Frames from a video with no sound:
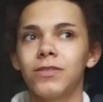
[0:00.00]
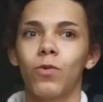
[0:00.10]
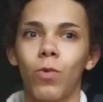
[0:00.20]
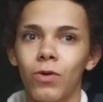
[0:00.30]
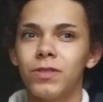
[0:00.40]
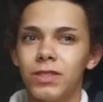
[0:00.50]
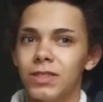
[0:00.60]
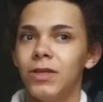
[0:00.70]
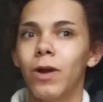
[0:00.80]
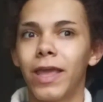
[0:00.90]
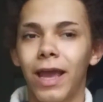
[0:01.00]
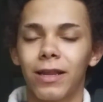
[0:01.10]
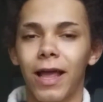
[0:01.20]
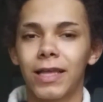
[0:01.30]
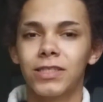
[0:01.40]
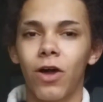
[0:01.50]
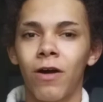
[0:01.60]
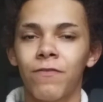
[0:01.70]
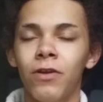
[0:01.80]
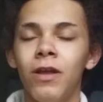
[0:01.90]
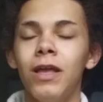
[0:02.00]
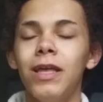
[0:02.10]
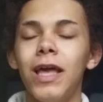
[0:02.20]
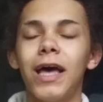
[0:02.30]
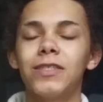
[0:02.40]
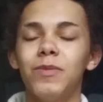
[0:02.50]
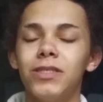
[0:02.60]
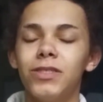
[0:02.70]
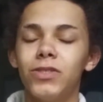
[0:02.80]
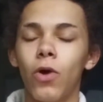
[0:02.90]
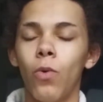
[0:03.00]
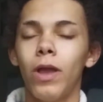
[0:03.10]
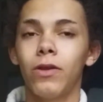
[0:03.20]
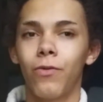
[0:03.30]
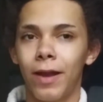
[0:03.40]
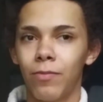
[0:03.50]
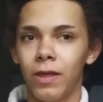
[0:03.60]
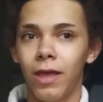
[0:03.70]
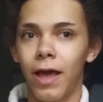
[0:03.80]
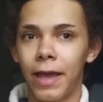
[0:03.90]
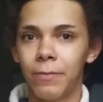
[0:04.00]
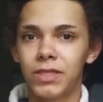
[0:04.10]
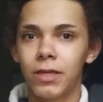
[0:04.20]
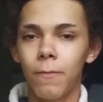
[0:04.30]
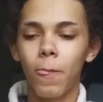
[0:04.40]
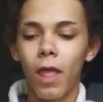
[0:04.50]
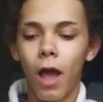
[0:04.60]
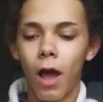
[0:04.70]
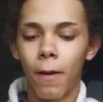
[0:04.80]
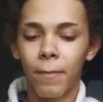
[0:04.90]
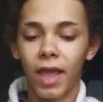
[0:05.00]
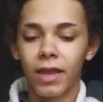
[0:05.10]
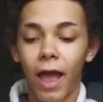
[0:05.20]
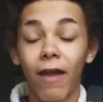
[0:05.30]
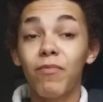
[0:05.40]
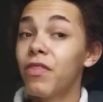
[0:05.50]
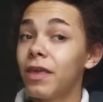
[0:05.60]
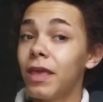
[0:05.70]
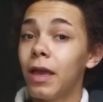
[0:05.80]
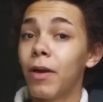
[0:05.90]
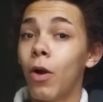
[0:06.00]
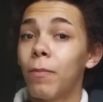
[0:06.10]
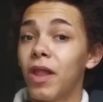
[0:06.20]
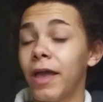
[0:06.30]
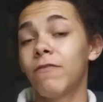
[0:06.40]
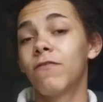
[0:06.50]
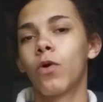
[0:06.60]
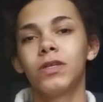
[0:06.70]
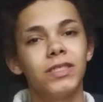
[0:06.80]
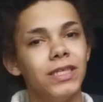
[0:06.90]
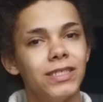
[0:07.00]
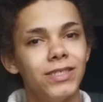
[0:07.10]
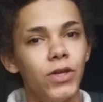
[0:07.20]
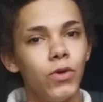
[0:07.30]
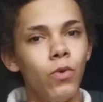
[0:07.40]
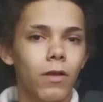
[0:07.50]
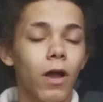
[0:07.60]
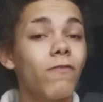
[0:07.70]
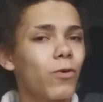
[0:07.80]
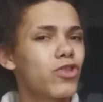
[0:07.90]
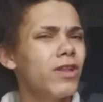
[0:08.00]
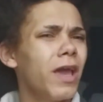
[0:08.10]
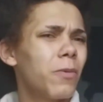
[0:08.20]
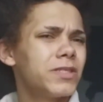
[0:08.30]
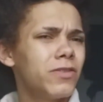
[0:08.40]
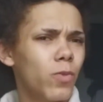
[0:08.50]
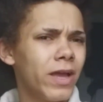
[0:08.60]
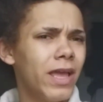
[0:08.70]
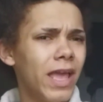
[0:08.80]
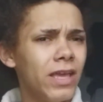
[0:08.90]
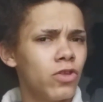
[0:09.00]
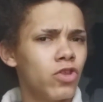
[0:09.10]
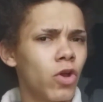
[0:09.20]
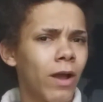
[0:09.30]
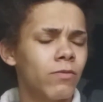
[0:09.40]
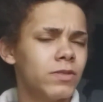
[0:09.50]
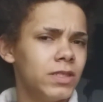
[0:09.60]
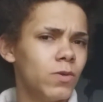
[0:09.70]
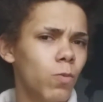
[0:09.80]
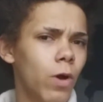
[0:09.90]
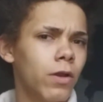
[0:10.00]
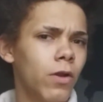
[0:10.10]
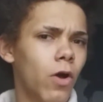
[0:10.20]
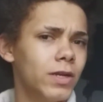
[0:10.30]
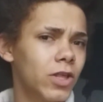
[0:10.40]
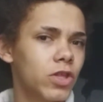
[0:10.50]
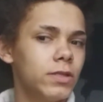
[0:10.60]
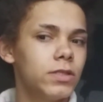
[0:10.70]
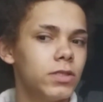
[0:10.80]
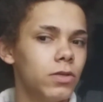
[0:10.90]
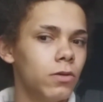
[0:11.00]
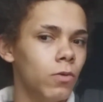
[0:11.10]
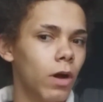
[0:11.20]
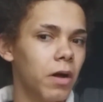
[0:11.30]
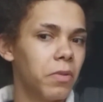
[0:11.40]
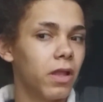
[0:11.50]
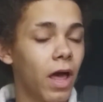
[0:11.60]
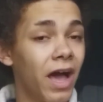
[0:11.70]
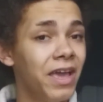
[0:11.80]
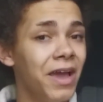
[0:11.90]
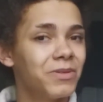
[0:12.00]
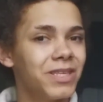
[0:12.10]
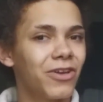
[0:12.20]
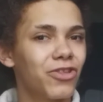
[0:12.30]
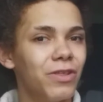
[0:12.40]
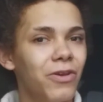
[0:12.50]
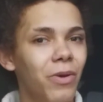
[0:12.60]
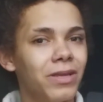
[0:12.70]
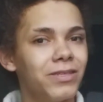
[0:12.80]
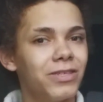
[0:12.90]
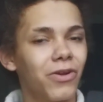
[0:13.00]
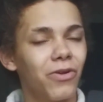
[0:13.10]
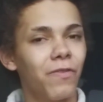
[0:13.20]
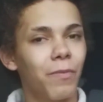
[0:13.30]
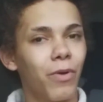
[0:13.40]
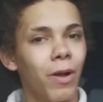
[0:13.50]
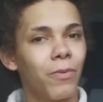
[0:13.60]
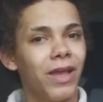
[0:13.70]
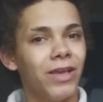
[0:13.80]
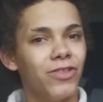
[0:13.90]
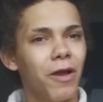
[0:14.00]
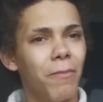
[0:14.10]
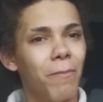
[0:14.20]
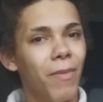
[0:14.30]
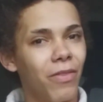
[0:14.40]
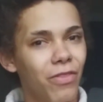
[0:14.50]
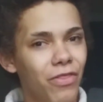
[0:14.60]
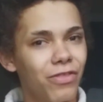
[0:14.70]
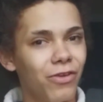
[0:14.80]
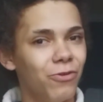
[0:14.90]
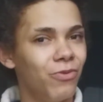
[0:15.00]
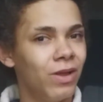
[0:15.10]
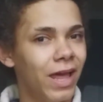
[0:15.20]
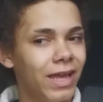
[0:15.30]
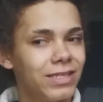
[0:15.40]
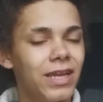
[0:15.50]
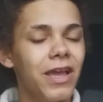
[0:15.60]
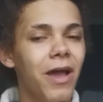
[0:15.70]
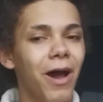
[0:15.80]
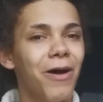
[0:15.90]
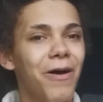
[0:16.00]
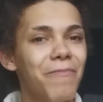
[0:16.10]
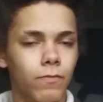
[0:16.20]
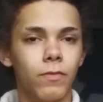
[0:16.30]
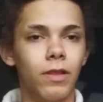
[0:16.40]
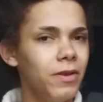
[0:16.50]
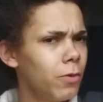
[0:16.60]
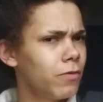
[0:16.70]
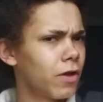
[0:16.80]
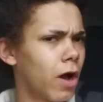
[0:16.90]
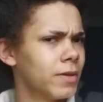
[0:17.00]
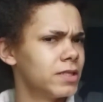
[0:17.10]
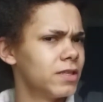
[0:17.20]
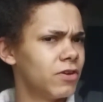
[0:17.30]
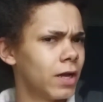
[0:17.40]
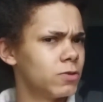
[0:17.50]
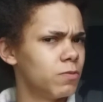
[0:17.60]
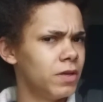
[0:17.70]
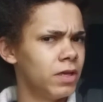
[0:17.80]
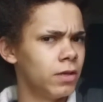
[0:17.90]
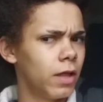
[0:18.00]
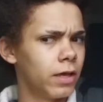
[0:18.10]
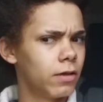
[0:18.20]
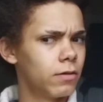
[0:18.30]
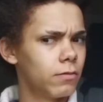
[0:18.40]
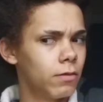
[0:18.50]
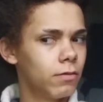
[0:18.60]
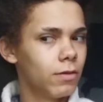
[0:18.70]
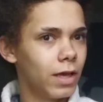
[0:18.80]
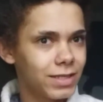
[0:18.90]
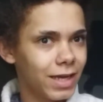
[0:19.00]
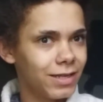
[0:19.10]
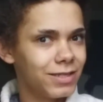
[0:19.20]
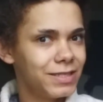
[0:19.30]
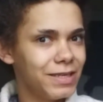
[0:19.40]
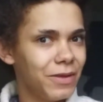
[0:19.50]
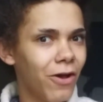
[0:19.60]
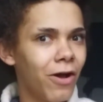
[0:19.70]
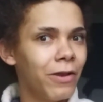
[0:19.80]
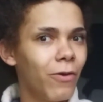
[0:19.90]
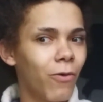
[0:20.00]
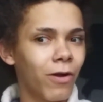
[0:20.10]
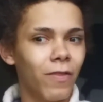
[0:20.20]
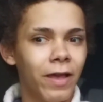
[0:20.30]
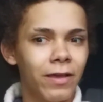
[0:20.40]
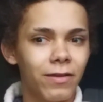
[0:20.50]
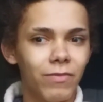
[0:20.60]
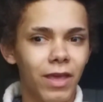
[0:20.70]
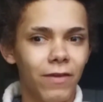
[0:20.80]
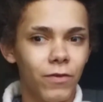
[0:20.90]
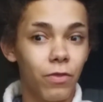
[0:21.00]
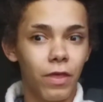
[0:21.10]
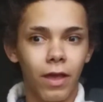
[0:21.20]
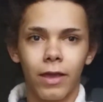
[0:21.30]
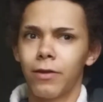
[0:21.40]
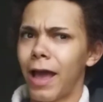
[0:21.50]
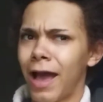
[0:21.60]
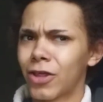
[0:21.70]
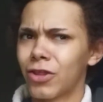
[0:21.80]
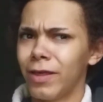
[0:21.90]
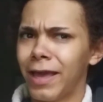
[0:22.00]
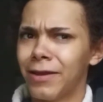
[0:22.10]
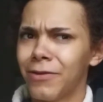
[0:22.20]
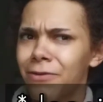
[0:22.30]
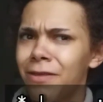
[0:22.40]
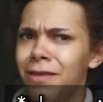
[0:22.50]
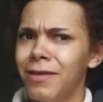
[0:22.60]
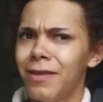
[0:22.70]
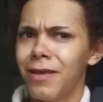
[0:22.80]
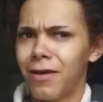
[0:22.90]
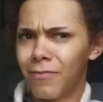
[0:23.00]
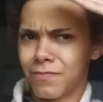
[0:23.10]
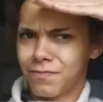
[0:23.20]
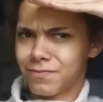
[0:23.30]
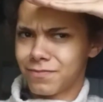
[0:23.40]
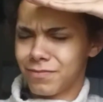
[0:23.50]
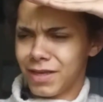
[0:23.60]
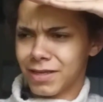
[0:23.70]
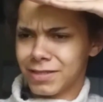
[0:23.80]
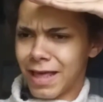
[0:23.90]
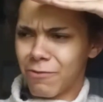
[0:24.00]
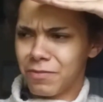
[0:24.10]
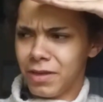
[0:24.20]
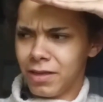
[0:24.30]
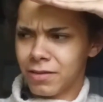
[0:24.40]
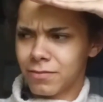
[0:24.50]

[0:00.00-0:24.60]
the world to see what Canada has to offer, has me so incredibly hyped. And I have been thinking about applying for season 2. Unfortunately, I wasn't the right age around season 1 auditions to apply. I was actually going to turn the proper age a month too late. Let me know in the comments if you guys would be excited to see me on, or if you think I could actually handle, because that would be